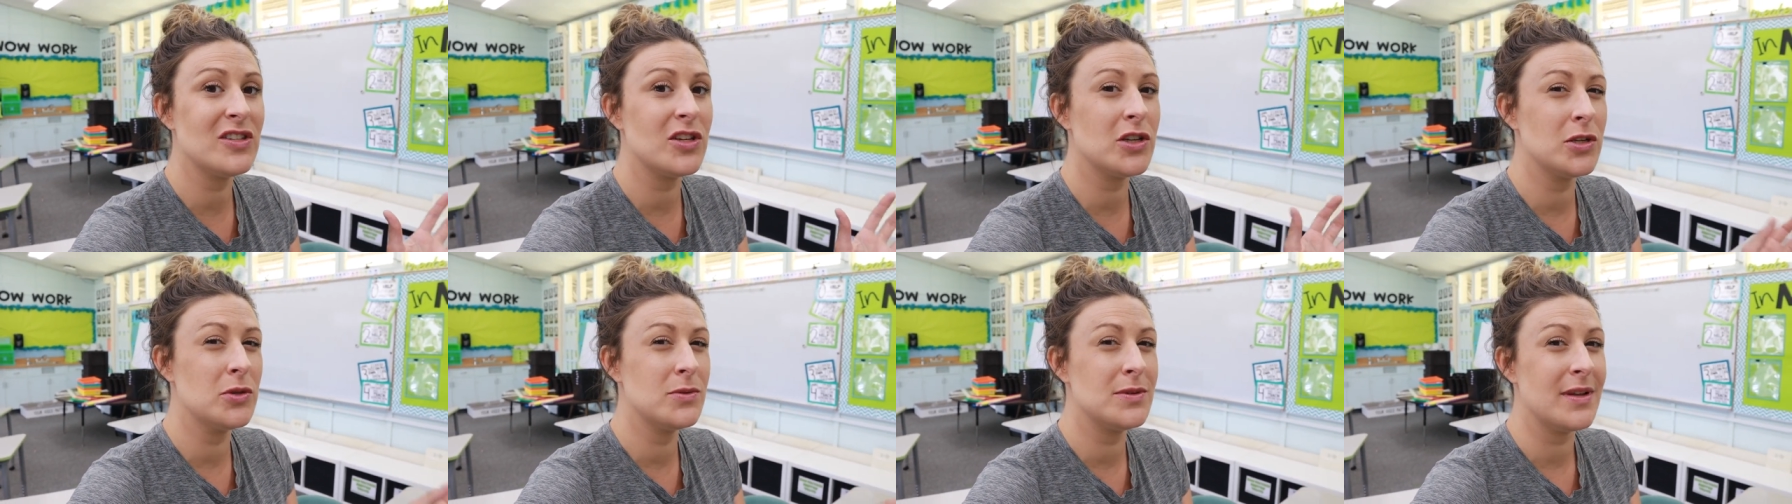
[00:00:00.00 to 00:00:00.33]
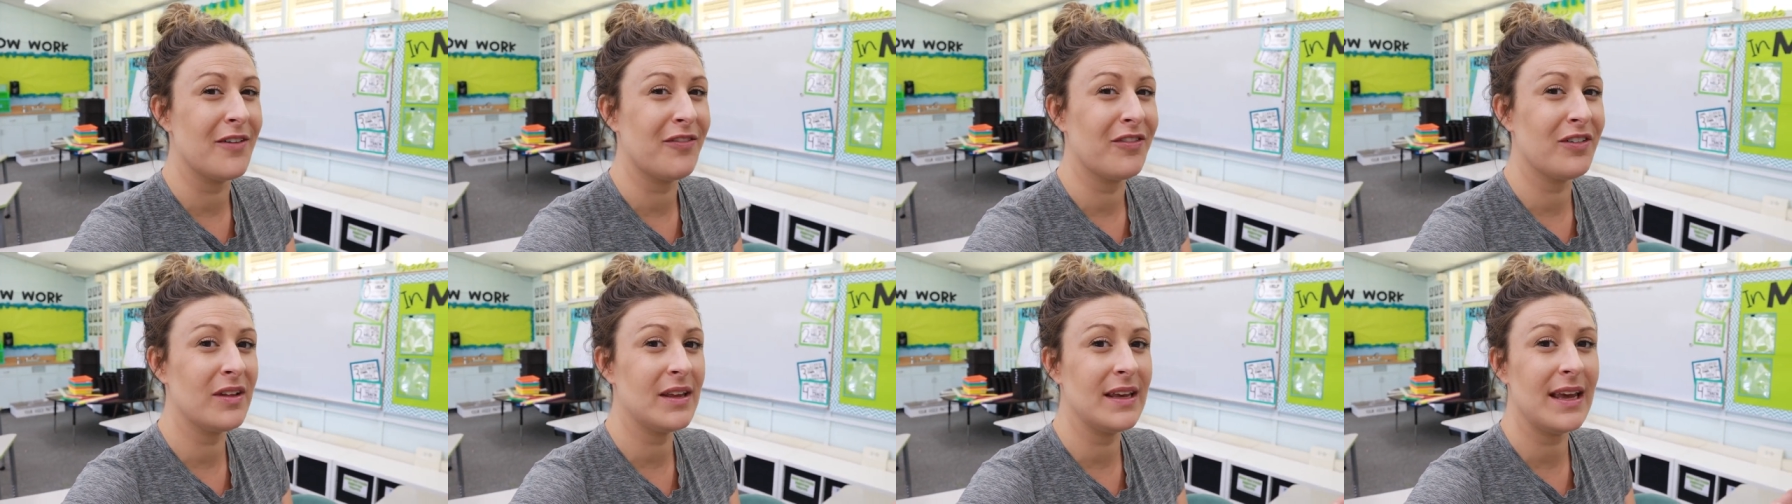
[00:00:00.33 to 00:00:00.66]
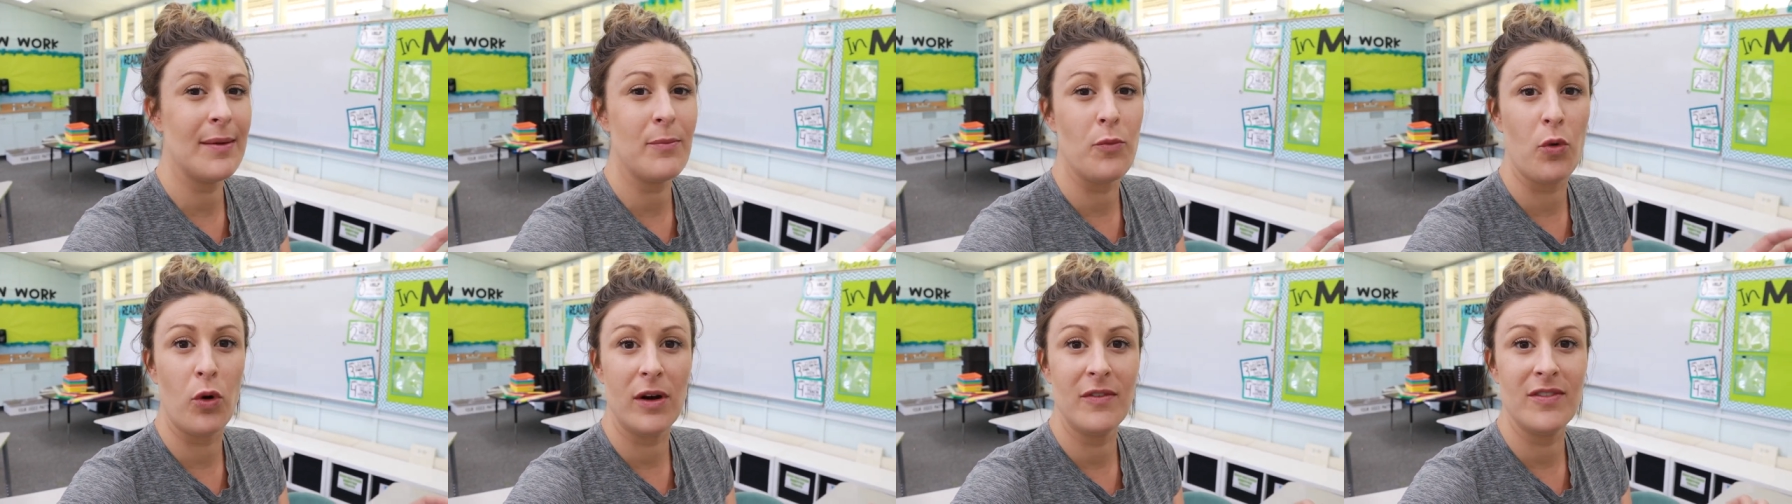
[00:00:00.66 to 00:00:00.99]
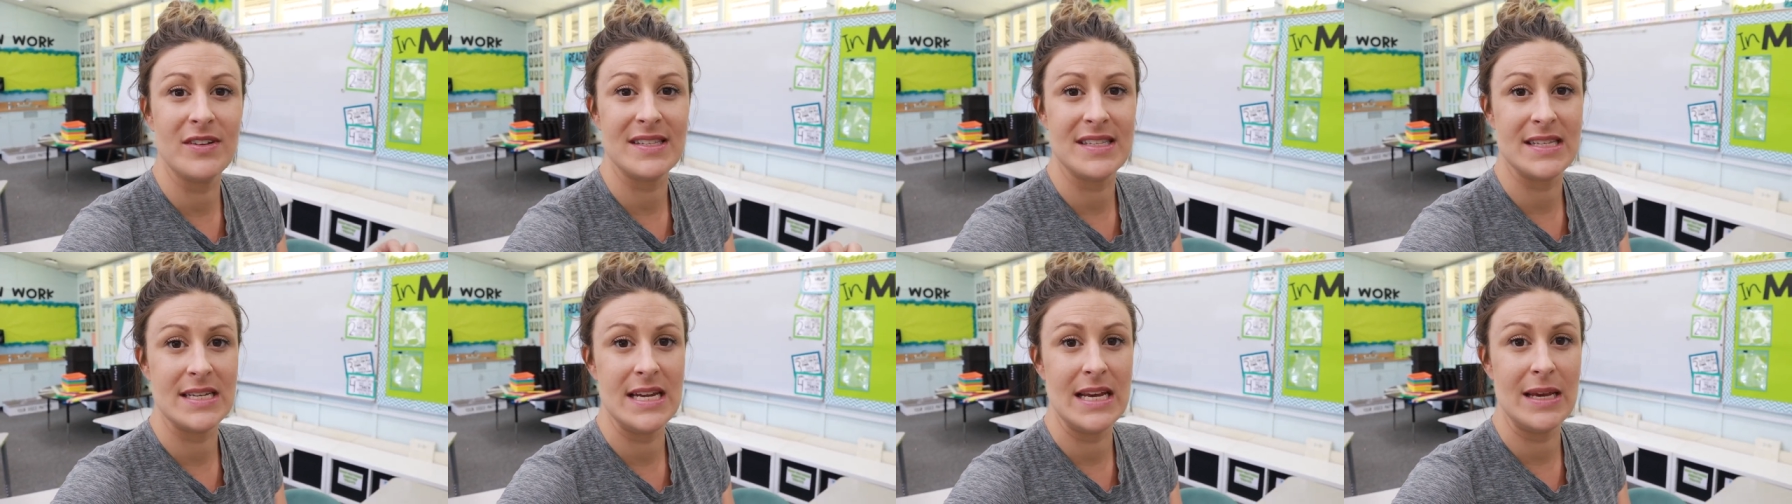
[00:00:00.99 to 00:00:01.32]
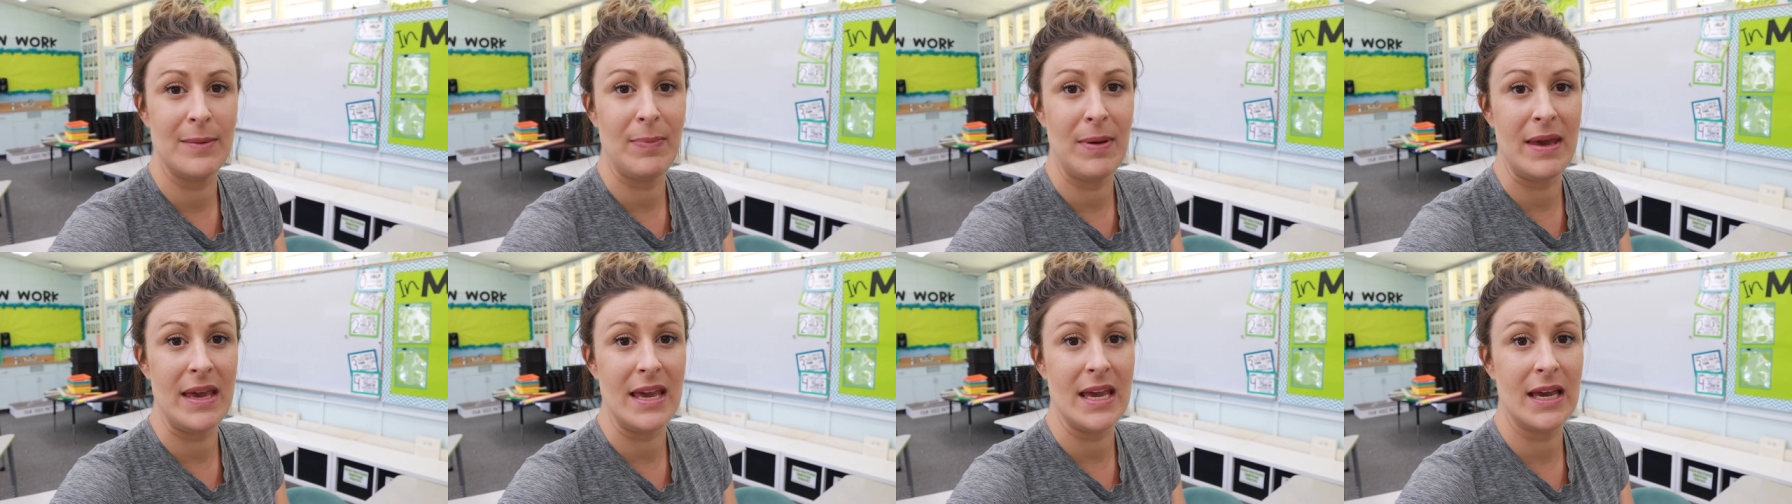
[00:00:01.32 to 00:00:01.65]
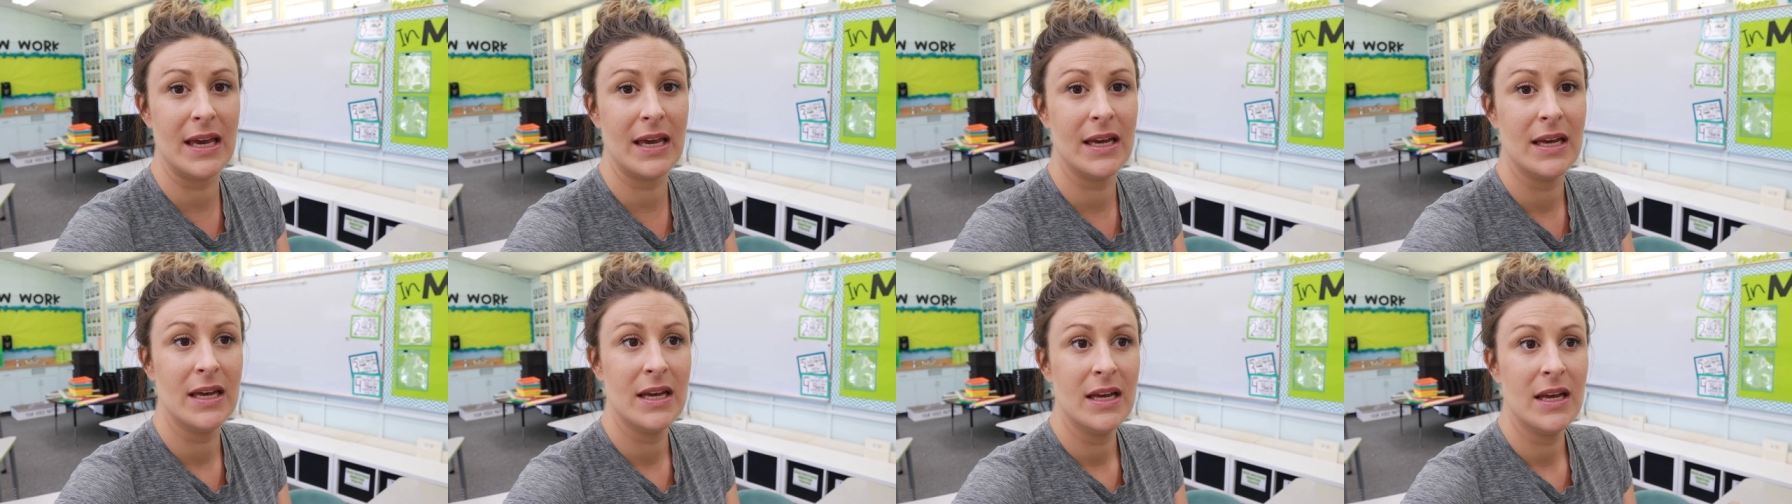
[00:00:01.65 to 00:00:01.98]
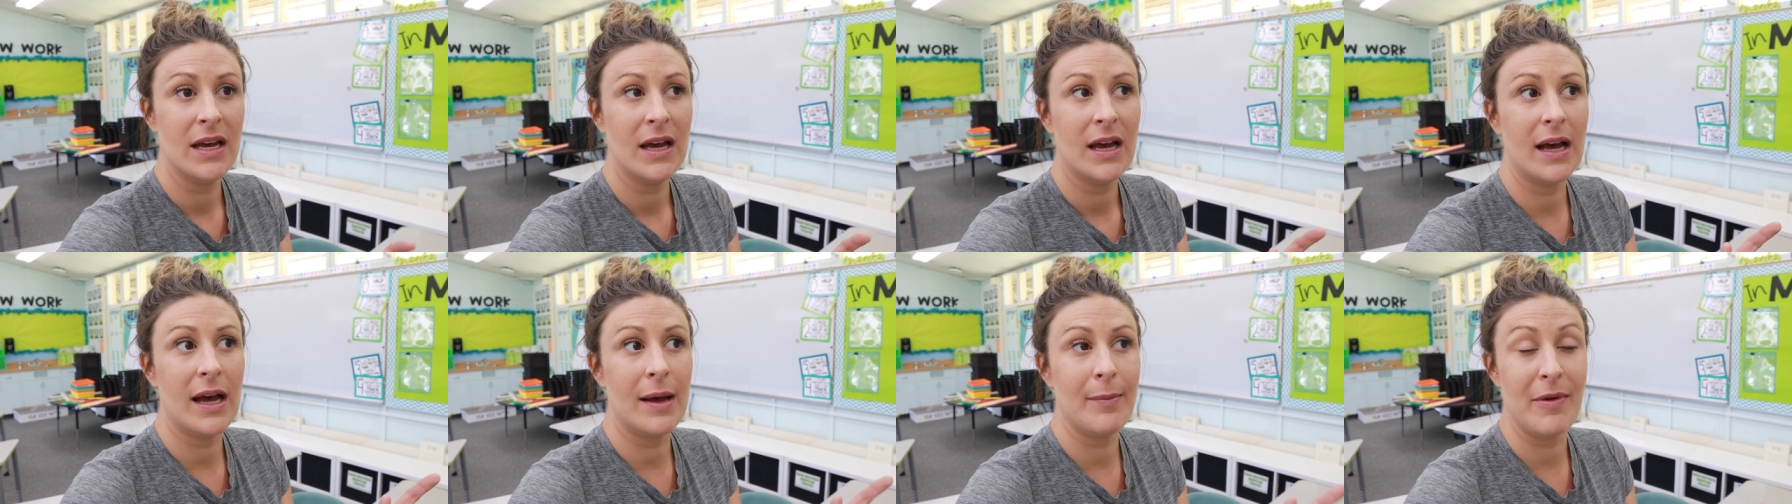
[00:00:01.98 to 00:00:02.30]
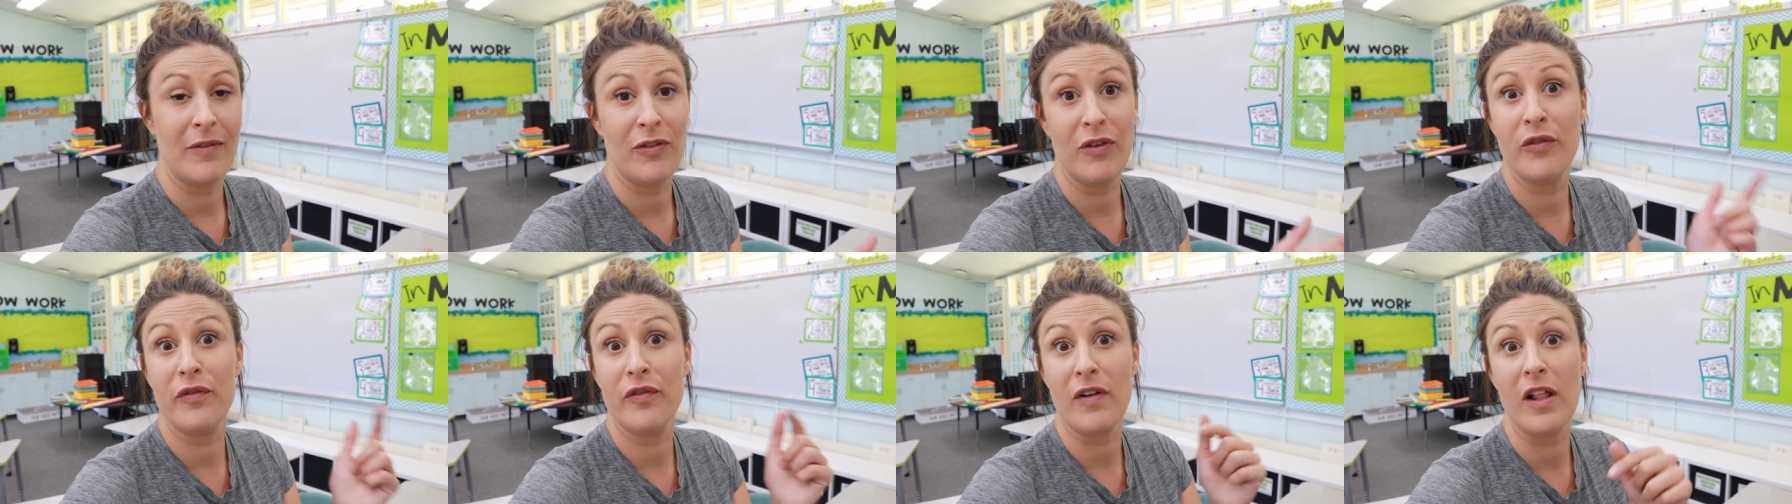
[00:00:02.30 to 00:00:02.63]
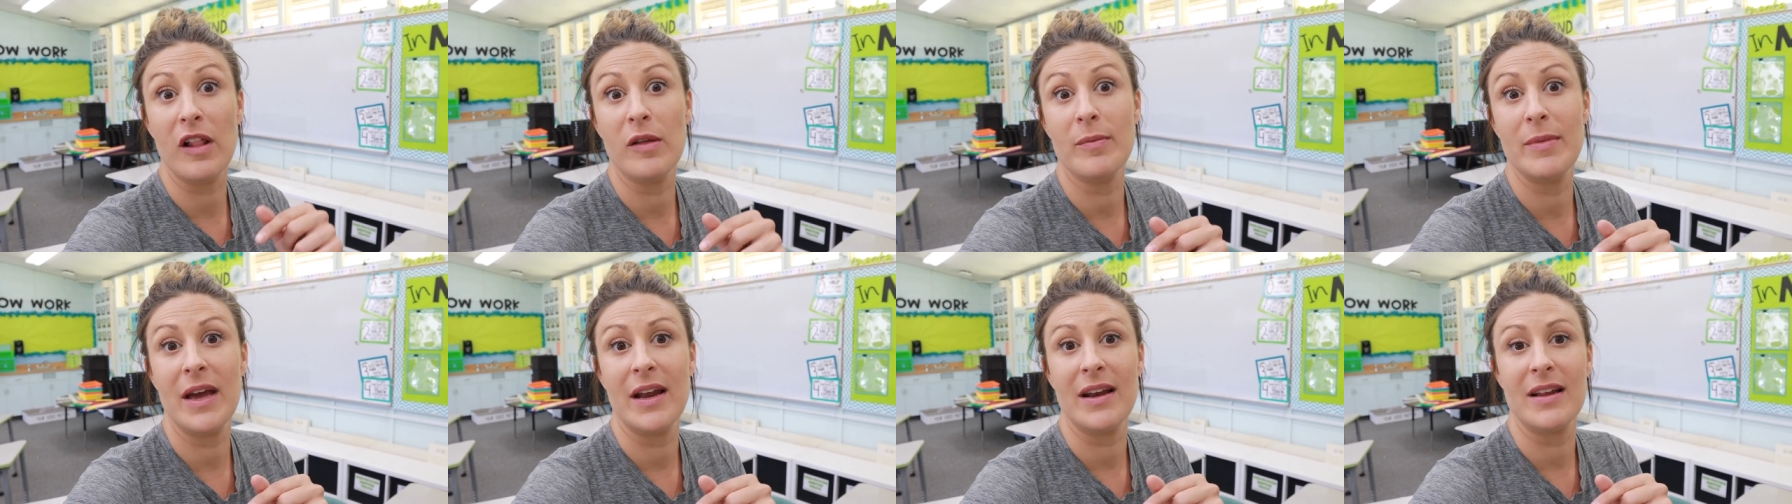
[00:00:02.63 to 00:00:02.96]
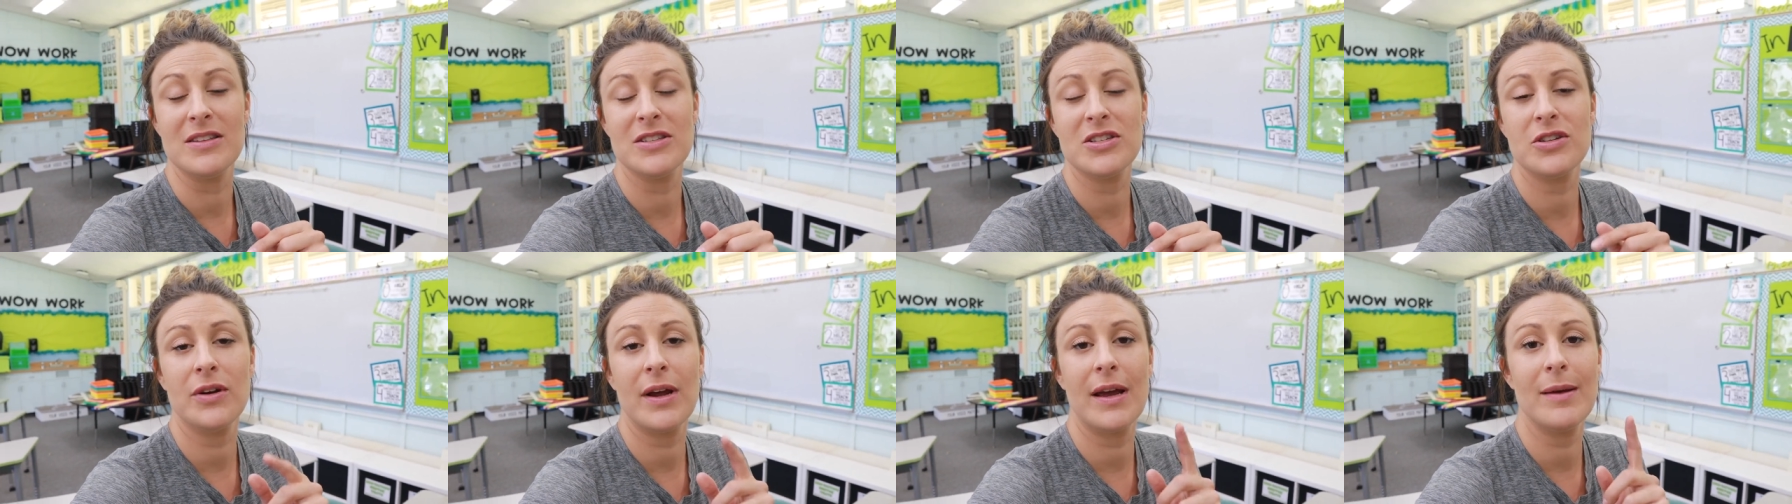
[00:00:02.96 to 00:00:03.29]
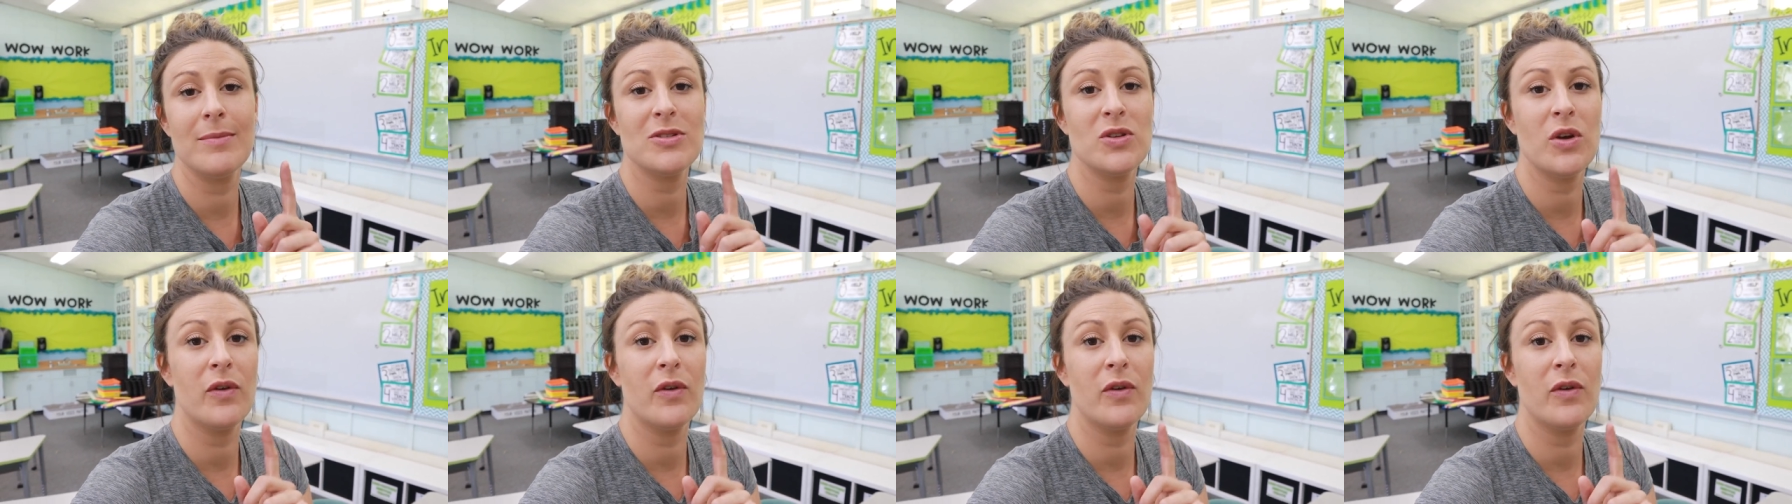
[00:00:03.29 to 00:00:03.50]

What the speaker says: so you definitely get more of a sneak peek if you follow me on Instagram.